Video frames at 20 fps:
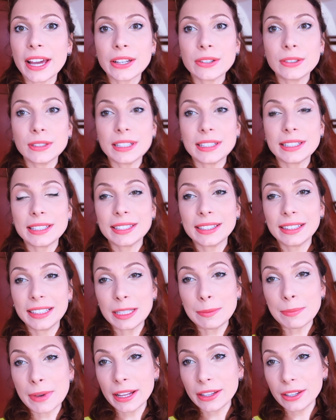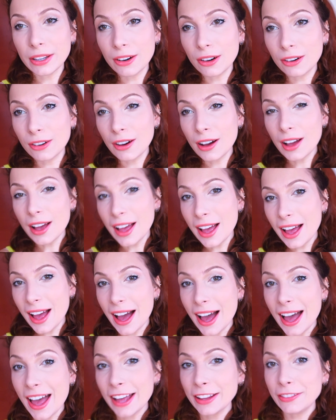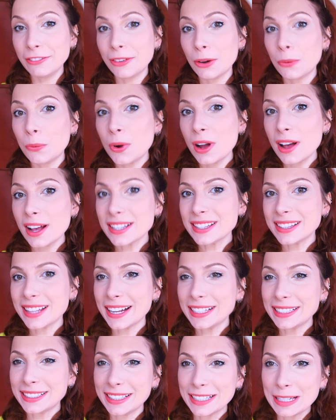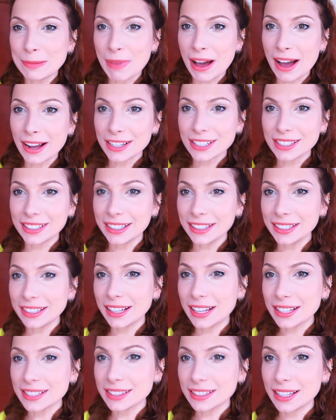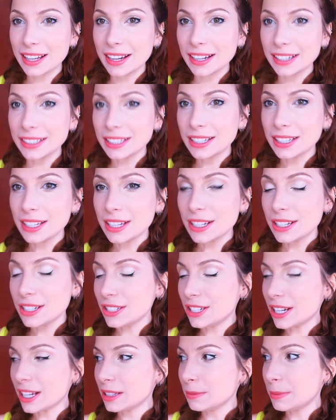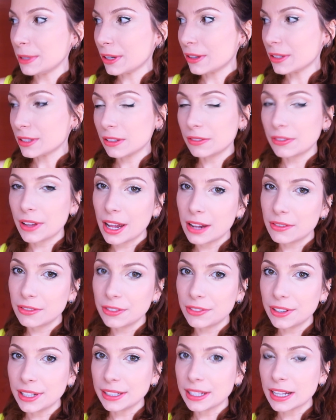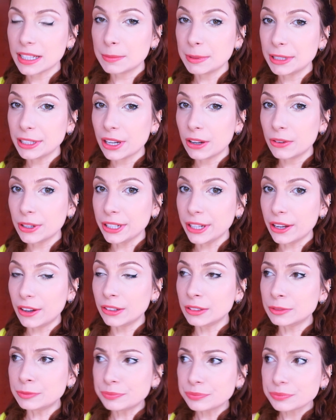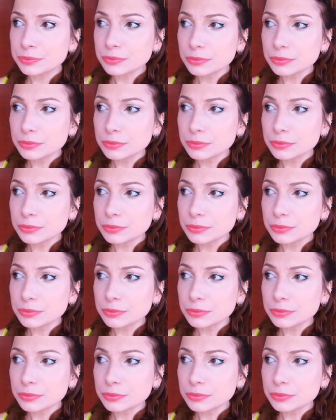I couldn't sleep at all. I had the worst night's sleep actually last night, just because of everything that's been going on.